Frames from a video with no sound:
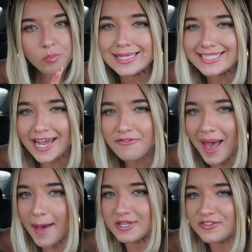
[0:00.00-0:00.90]
In Steph
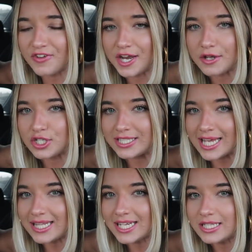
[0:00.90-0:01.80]
Pappa's video, she
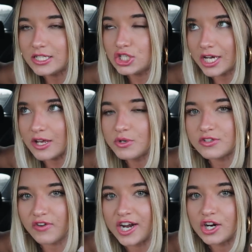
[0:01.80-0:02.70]
said that the chicken
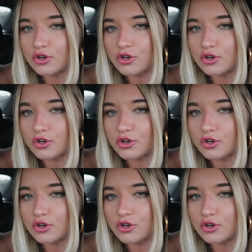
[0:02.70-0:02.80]
was very